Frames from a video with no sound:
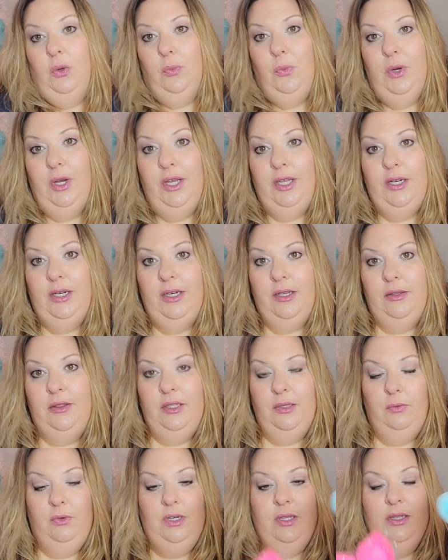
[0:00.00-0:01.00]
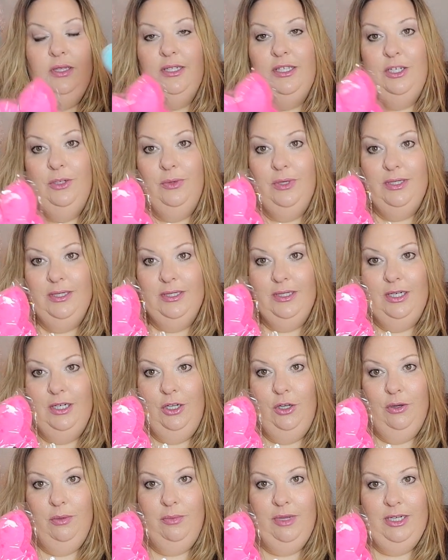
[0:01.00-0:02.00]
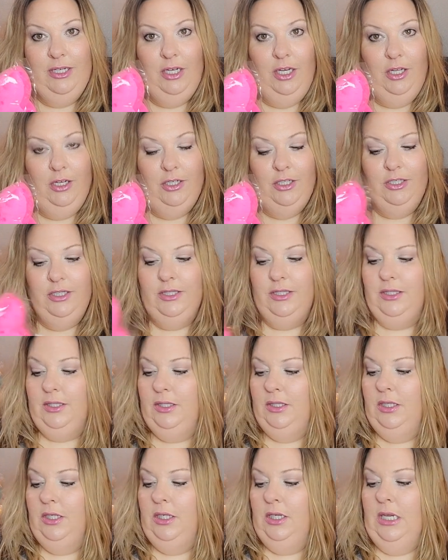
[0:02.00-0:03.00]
One of the teal ones is going to go in my daughter's